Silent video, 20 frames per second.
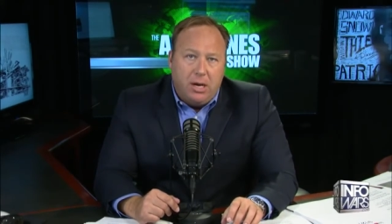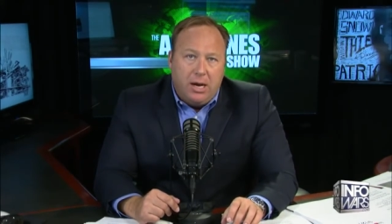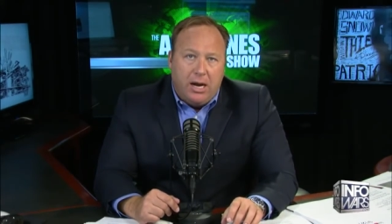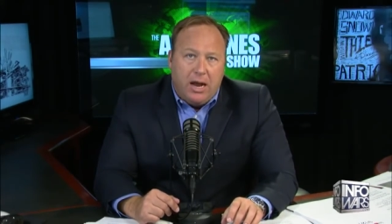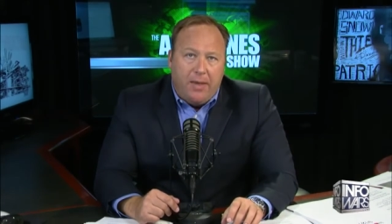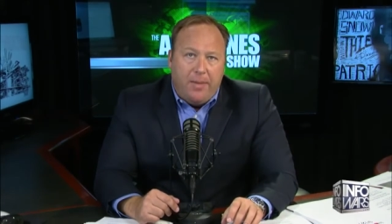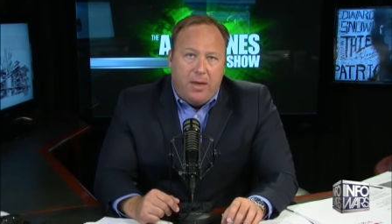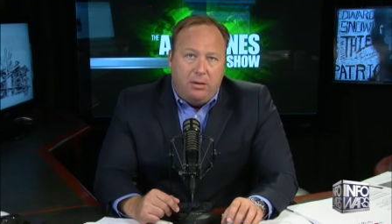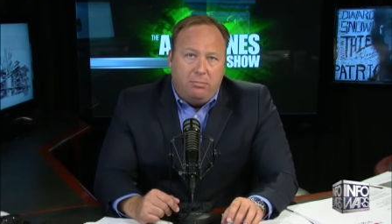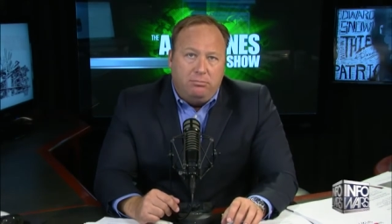
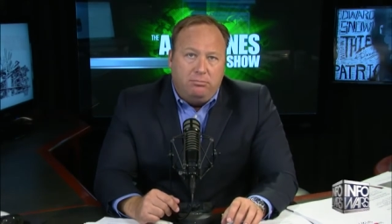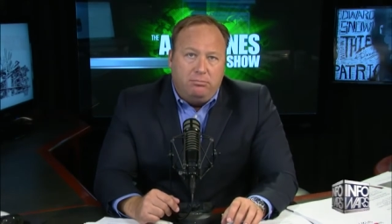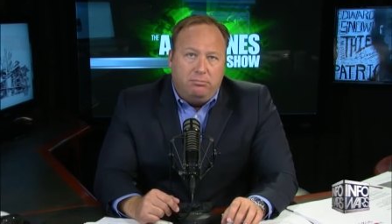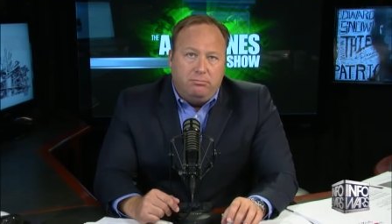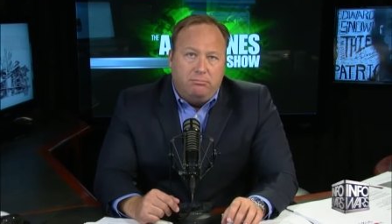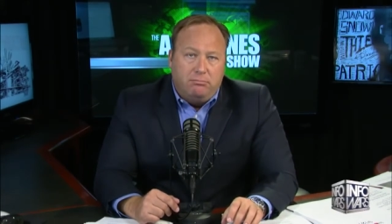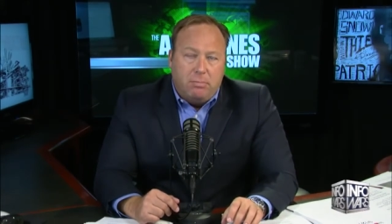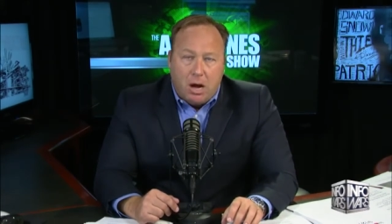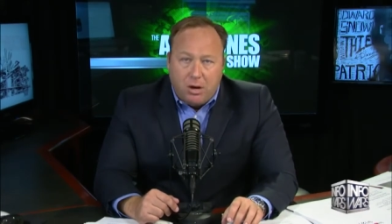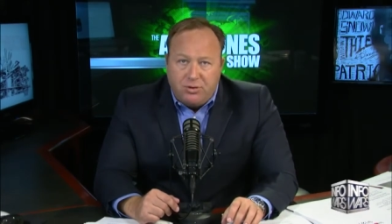and that
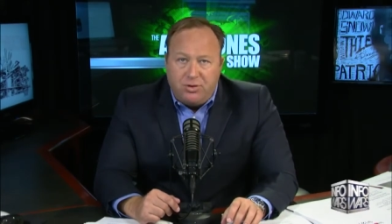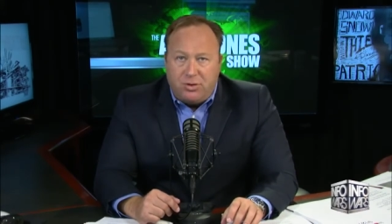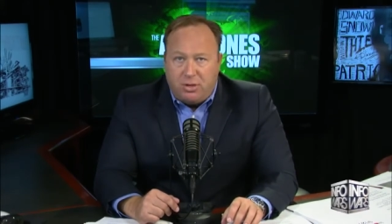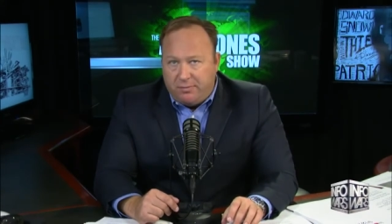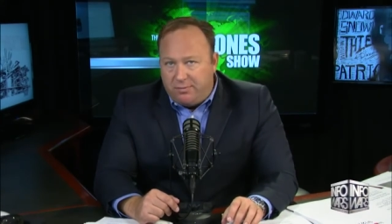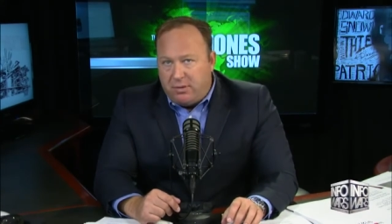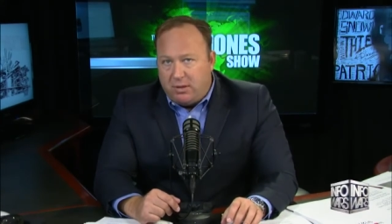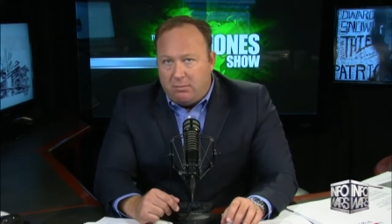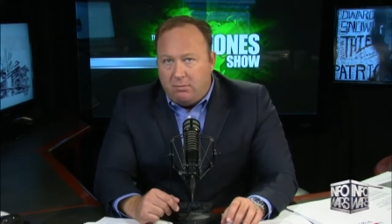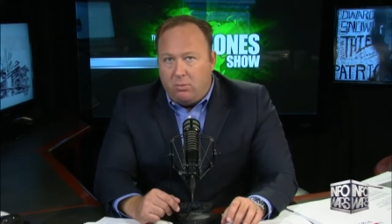most
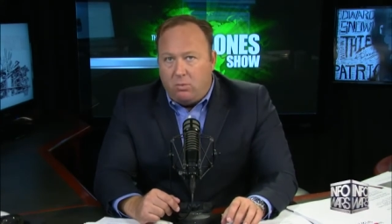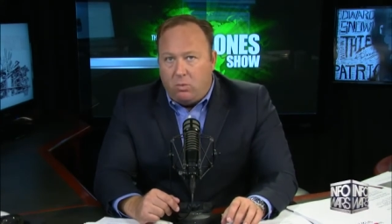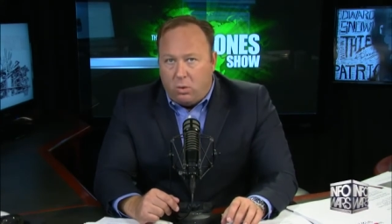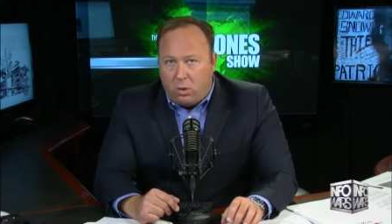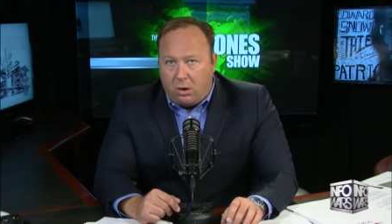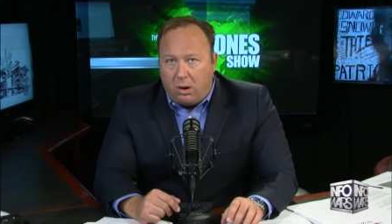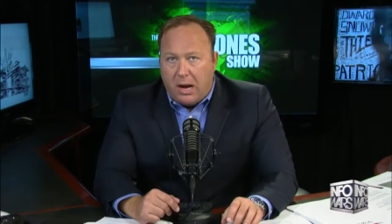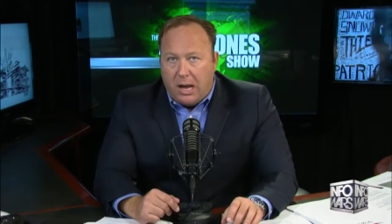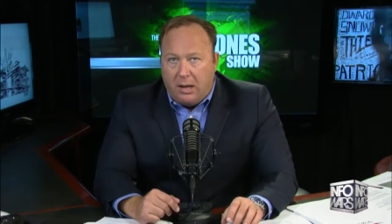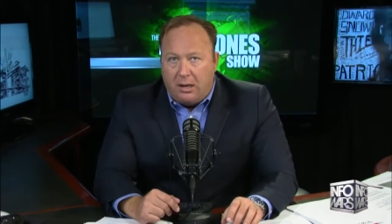of them
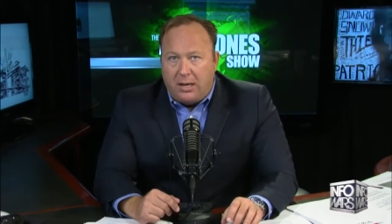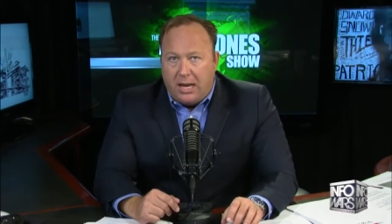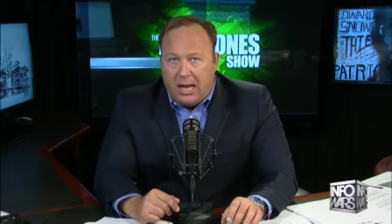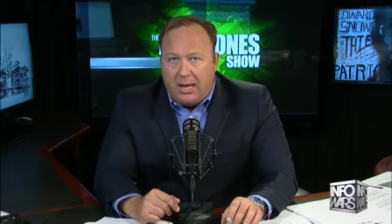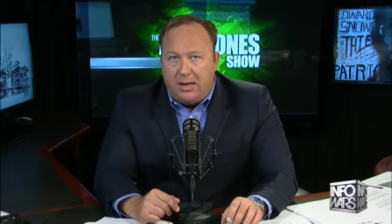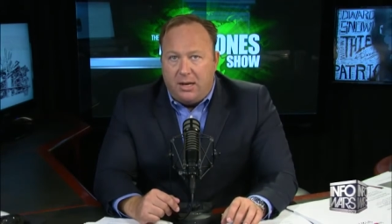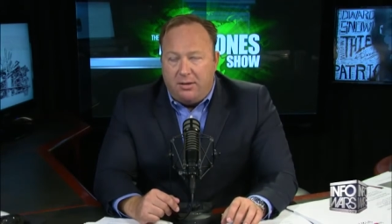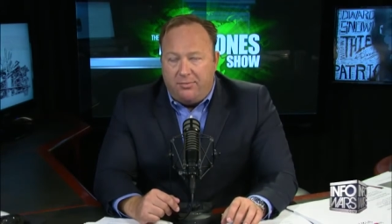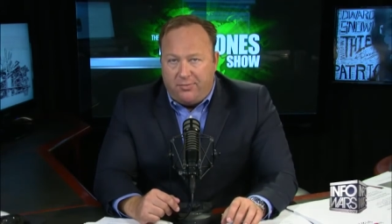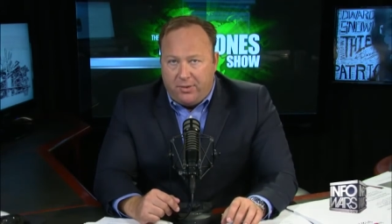were
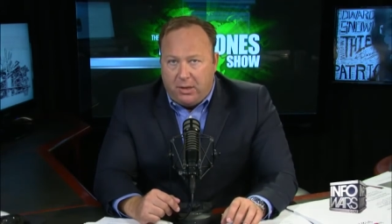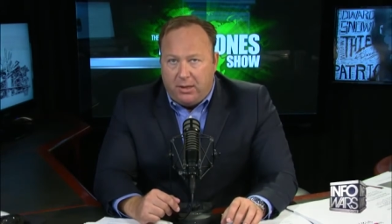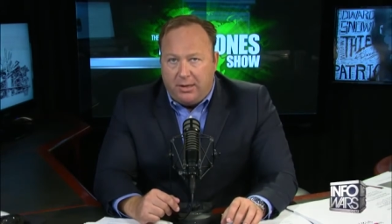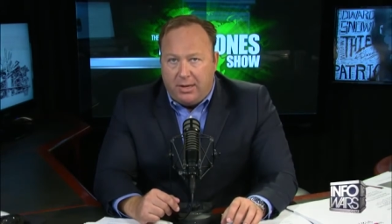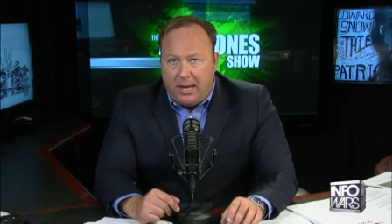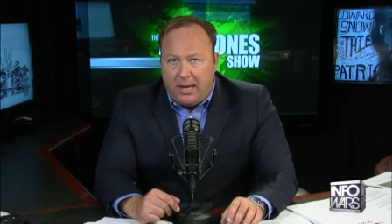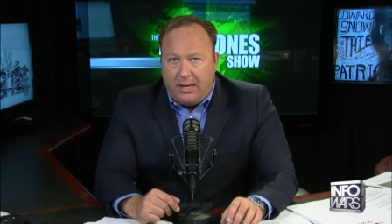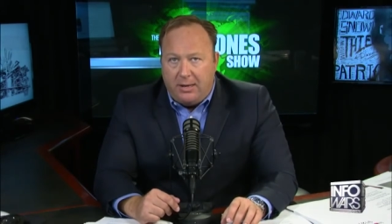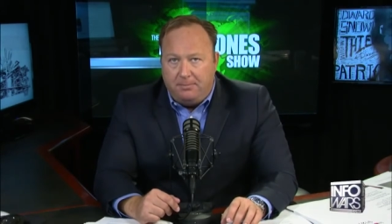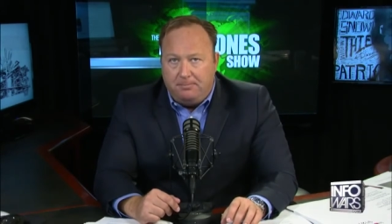al-Qaeda
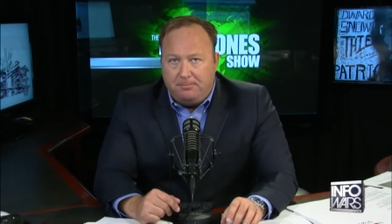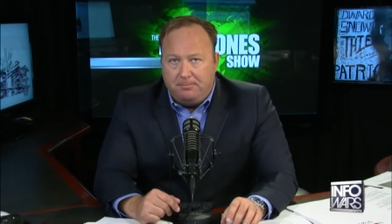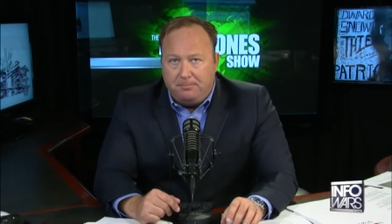affiliated.